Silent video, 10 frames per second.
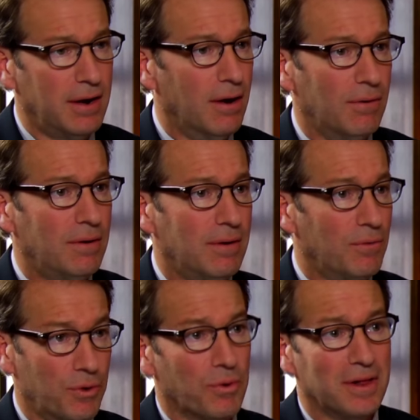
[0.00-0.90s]
you know,
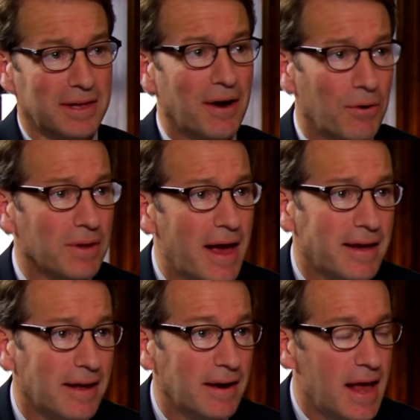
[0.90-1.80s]
we really don't
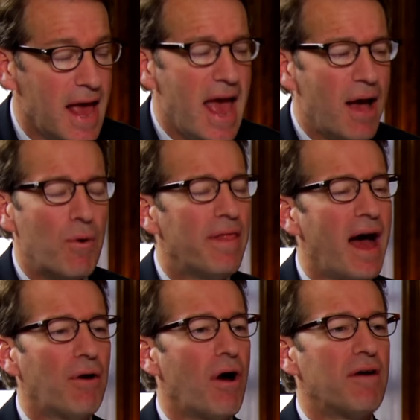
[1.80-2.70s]
like it. Right.
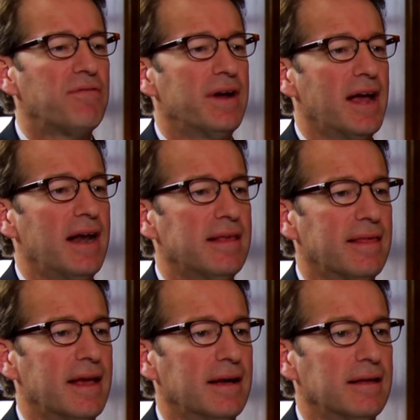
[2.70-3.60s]
Without offering
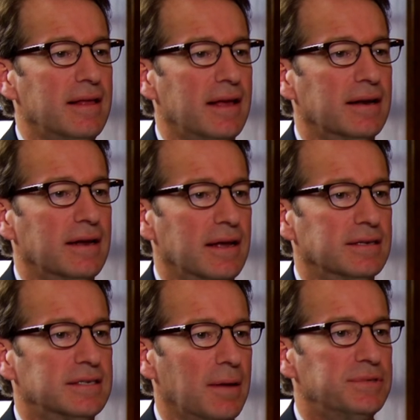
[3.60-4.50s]
anything
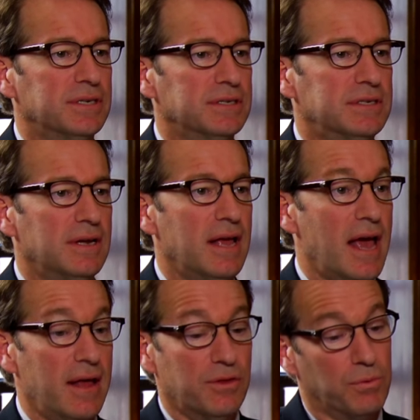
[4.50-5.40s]
in substance.
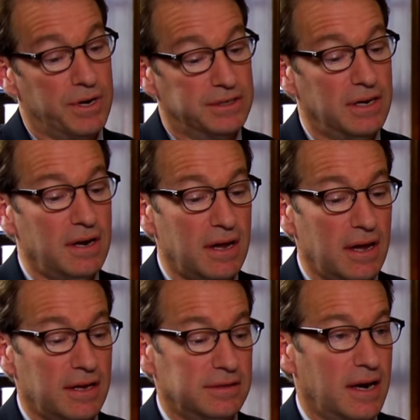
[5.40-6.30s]
And the reason
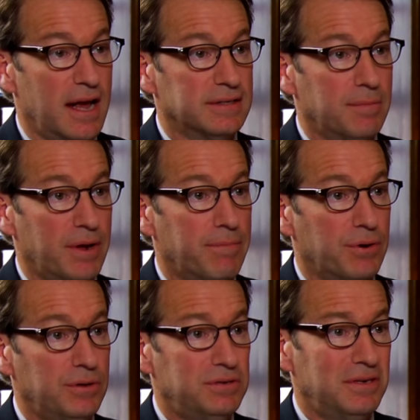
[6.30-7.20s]
is it hasn't been
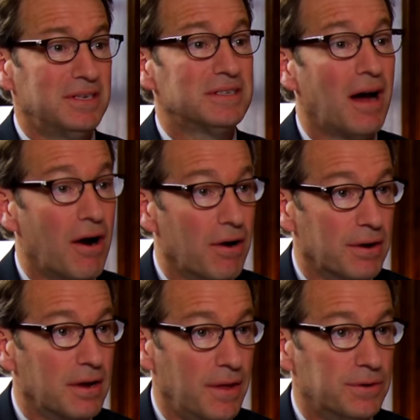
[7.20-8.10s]
produced is it's
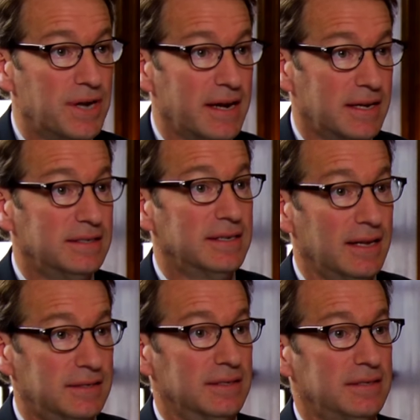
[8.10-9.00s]
hard. And there's not
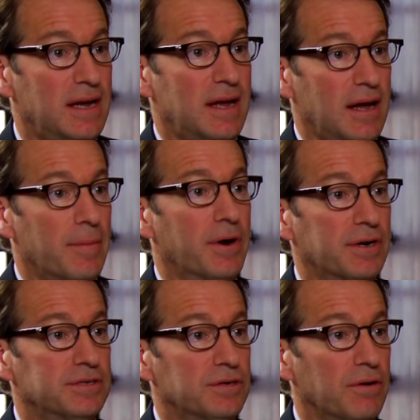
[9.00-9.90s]
consensus among
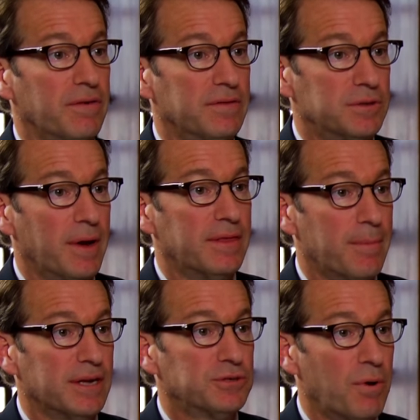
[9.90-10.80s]
conservatives about the
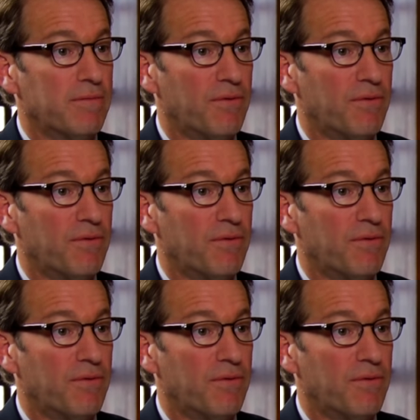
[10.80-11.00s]
best way